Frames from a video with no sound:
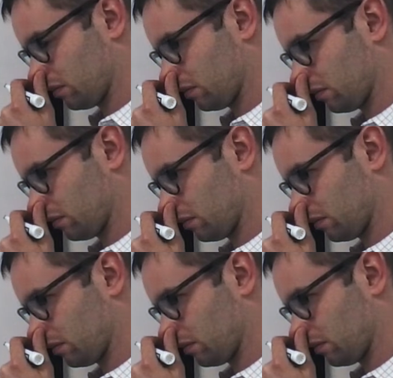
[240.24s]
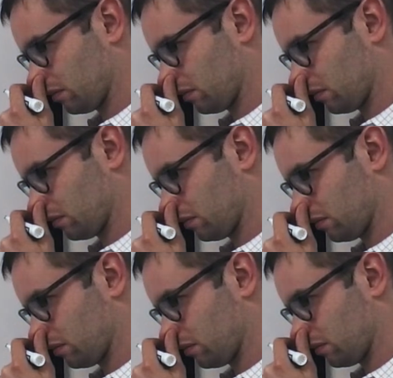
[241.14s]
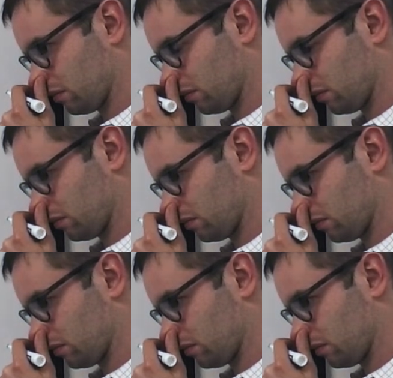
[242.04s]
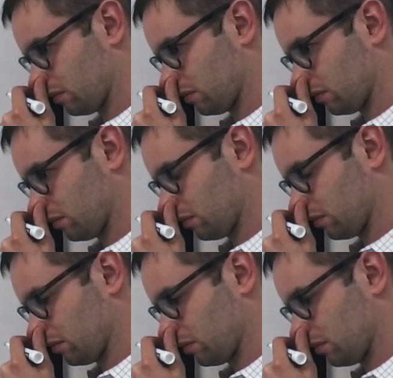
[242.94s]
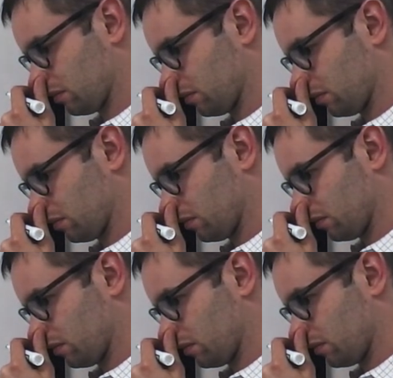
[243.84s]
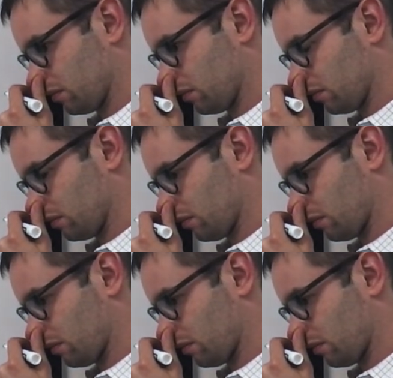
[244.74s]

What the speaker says: Nothing is said.